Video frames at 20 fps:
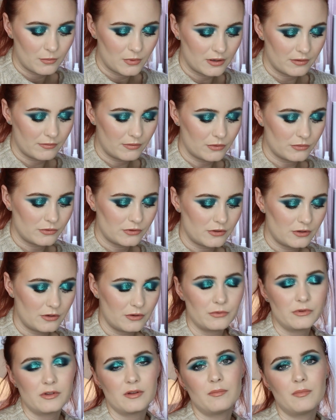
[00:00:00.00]
One of those, you
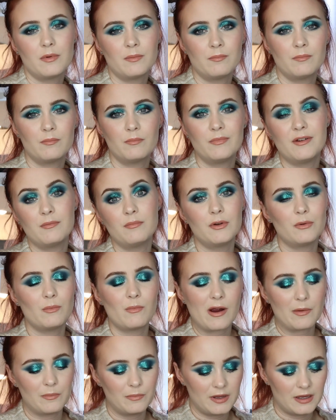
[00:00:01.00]
know, the blue
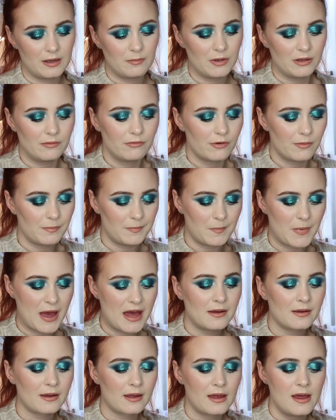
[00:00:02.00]
brown pigment from
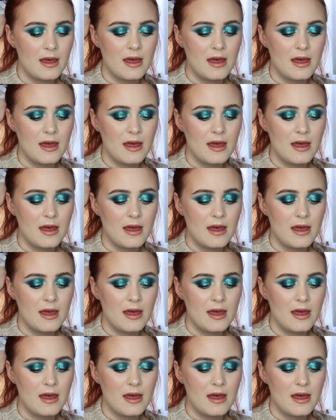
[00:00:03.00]
MAC.